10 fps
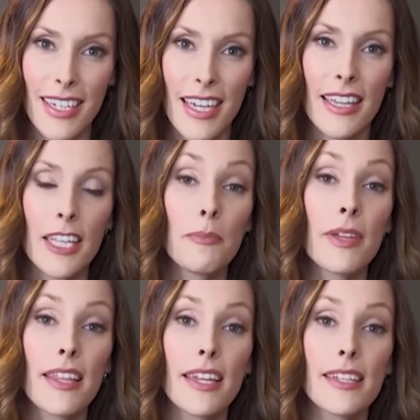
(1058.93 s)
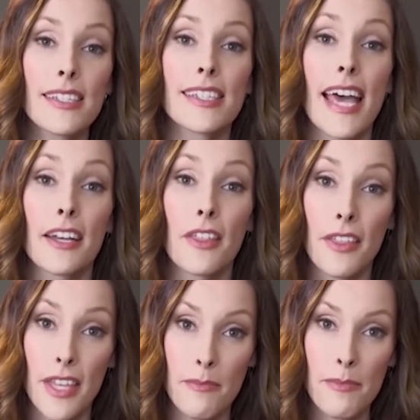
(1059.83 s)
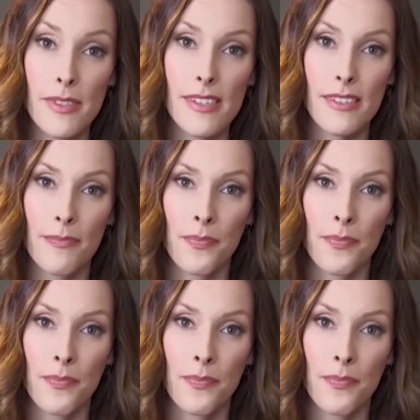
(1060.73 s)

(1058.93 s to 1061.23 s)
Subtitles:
and the ability to detect themes.